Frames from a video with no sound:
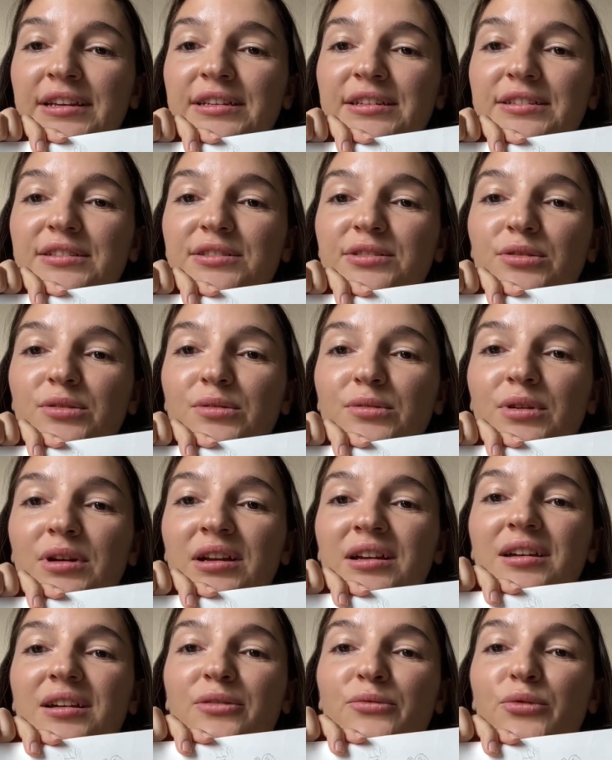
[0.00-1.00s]
So
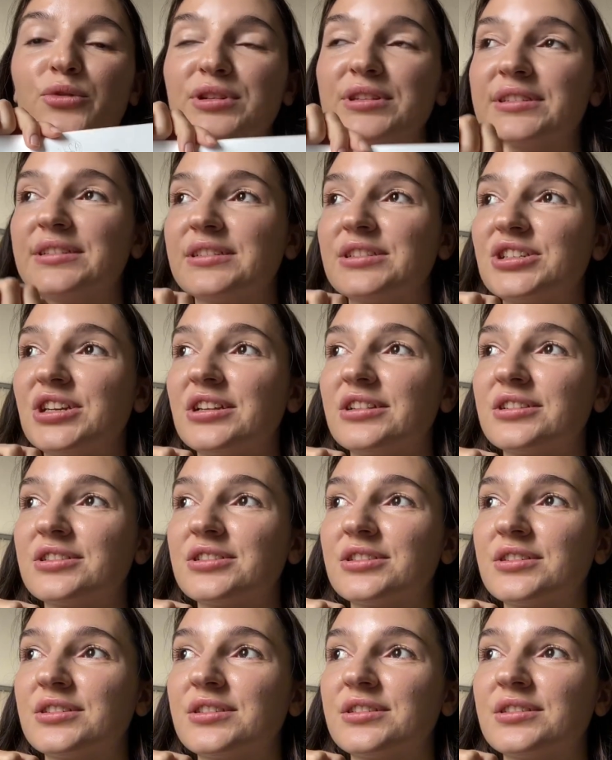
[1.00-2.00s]
what
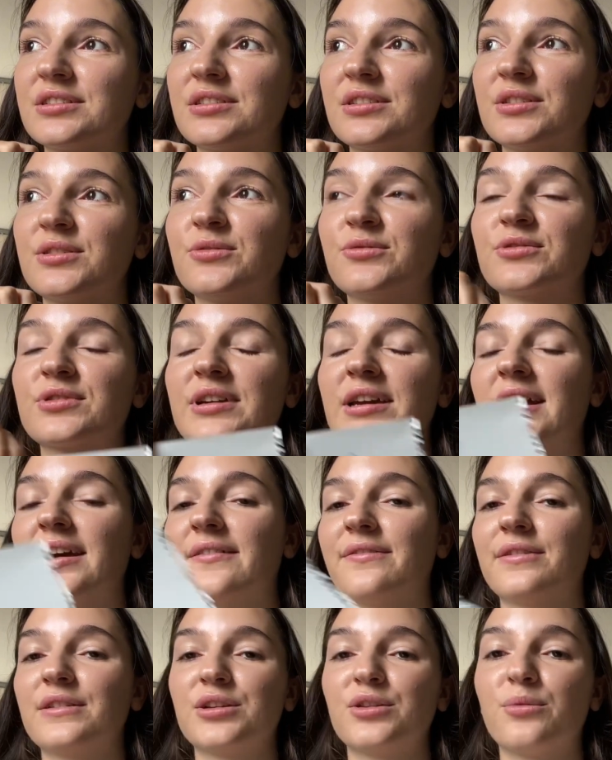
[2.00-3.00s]
challenges you could
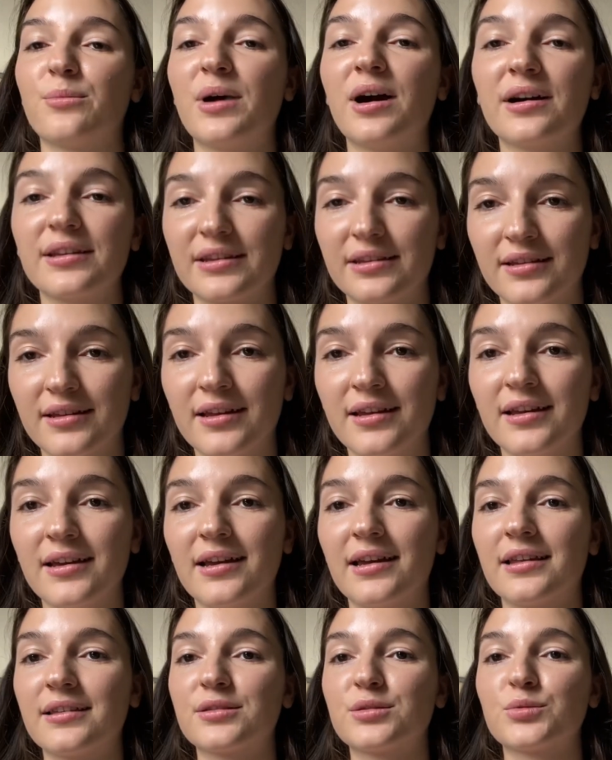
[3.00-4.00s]
have in your money,
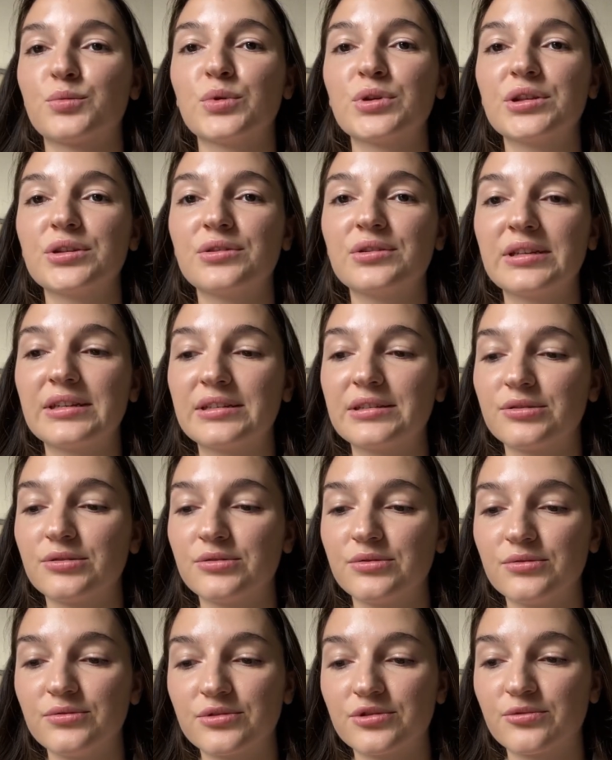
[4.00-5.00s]
and what you need to
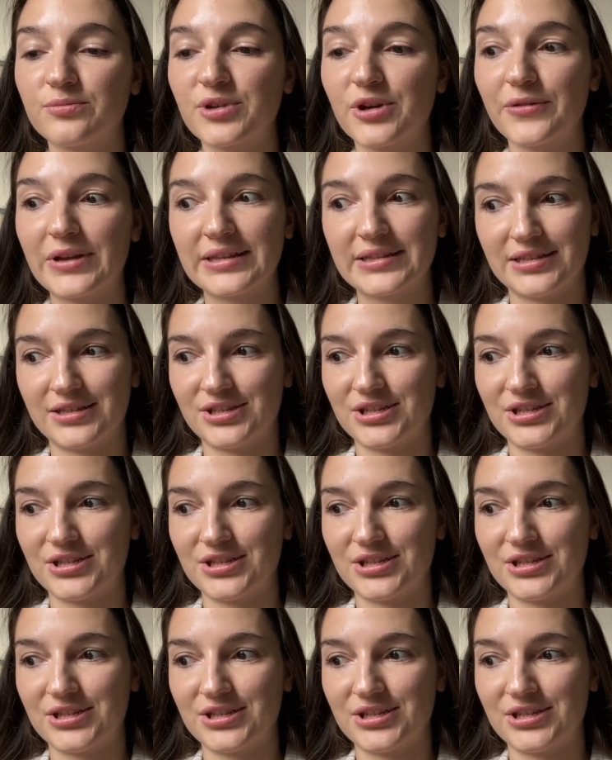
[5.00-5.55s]
do to prevent these